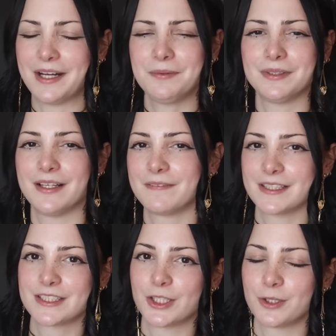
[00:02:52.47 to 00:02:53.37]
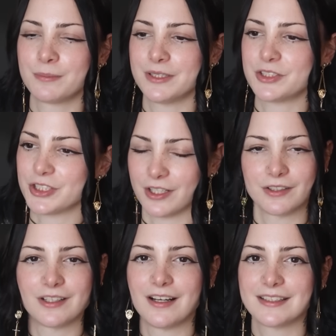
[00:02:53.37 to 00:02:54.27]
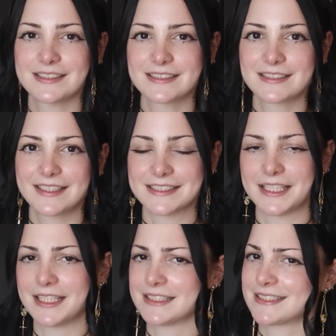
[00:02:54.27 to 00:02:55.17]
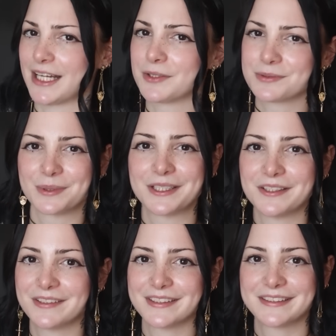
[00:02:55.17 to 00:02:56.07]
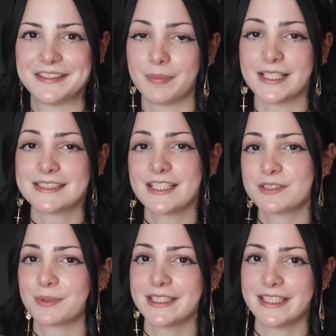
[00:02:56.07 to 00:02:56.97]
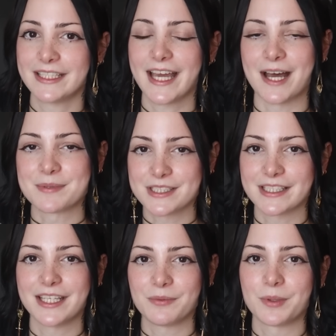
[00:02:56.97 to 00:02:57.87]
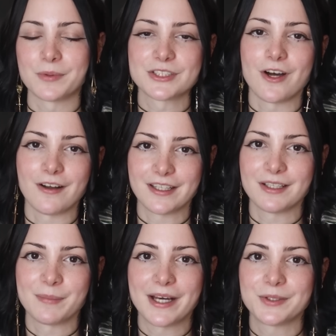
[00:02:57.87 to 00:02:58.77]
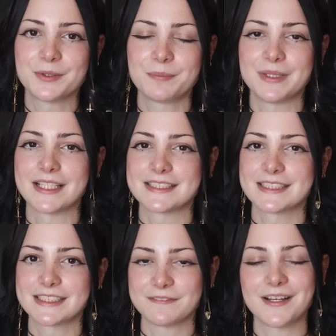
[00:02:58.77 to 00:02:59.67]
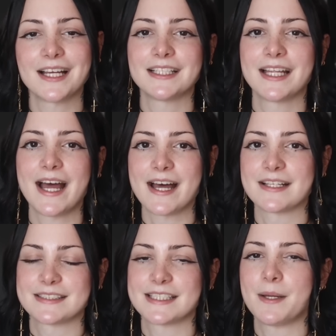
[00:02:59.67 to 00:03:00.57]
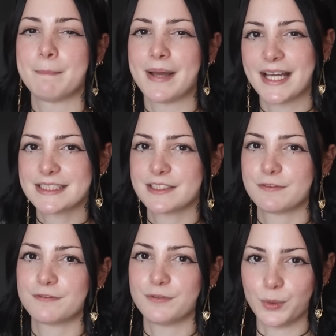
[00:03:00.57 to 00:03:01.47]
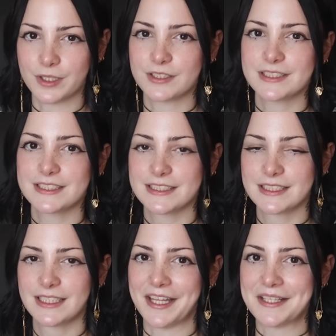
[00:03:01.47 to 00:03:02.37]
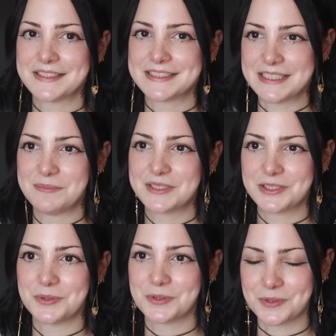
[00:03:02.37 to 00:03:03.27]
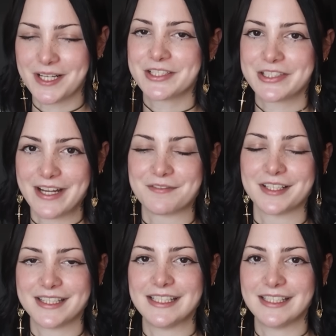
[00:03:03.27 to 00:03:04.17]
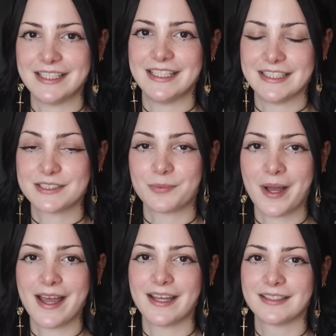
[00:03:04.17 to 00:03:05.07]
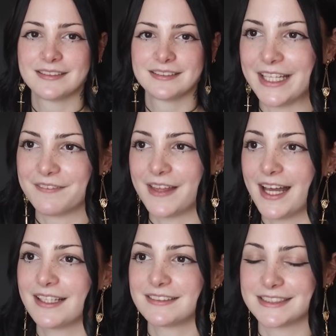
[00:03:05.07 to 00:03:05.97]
I don't love the term juggernauts because I think it sounds weird, but it does really encapsulate what we're talking about because it's defined as a massive force that seems to crush everything in its way. And if that